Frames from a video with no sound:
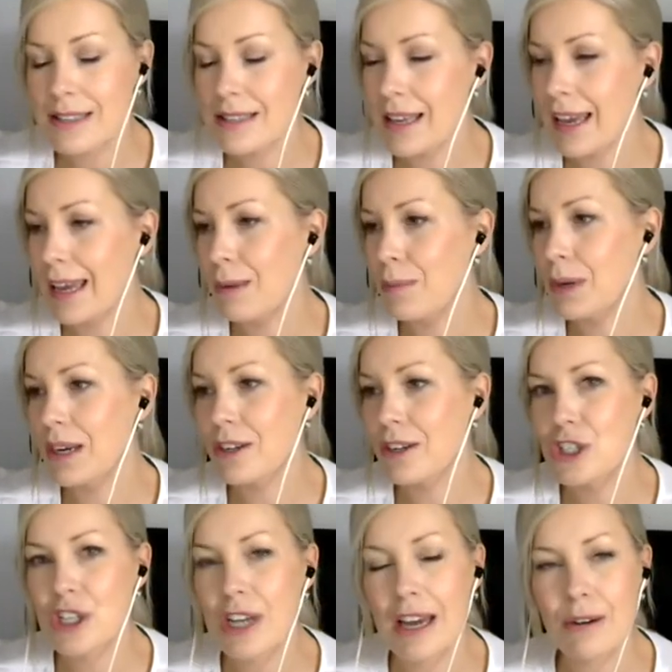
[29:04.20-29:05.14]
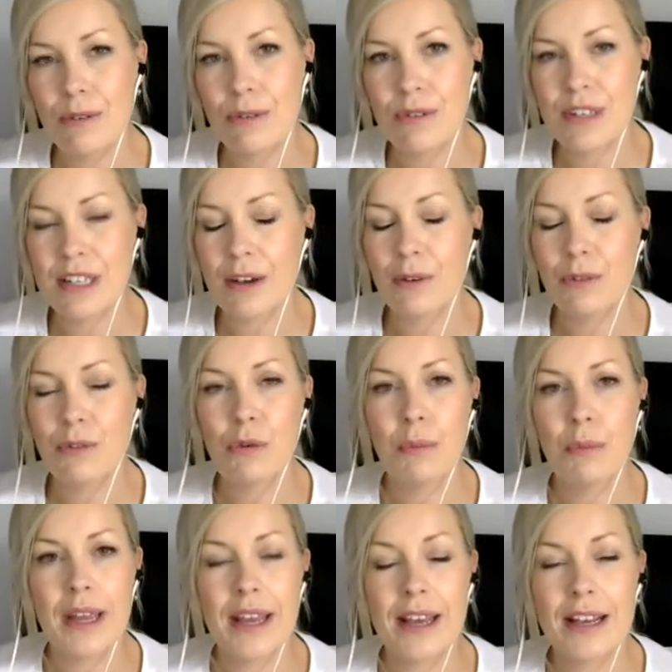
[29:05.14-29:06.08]
say, without a shadow of a doubt, from
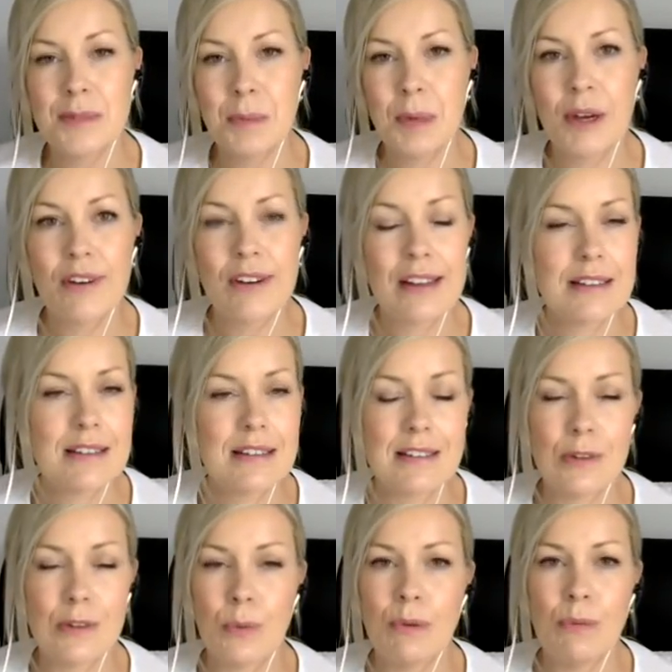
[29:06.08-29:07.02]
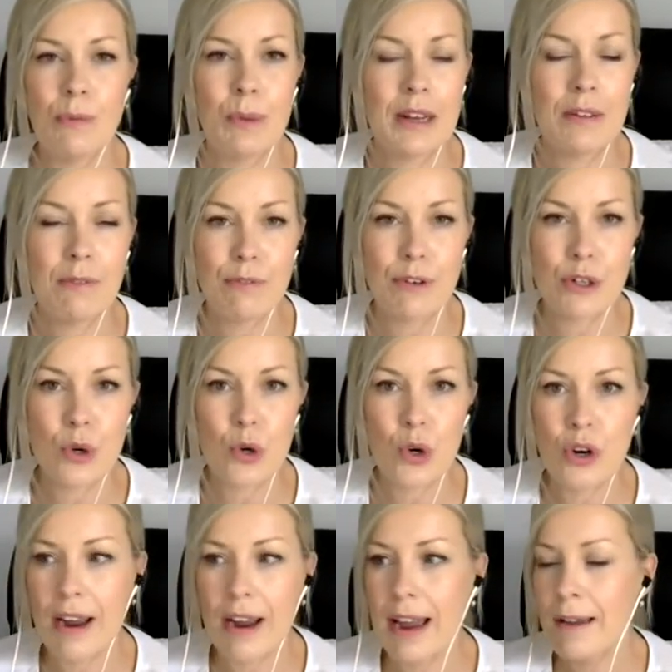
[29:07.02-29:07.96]
my experiences within
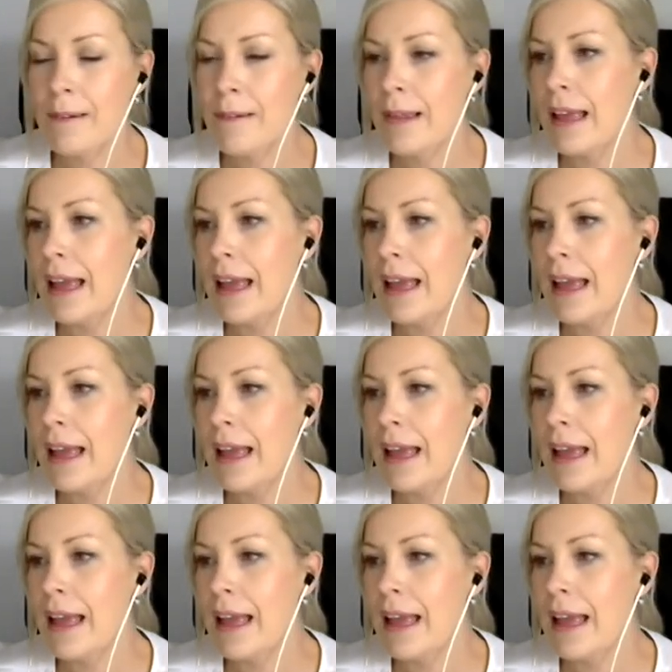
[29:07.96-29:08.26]
Fedora,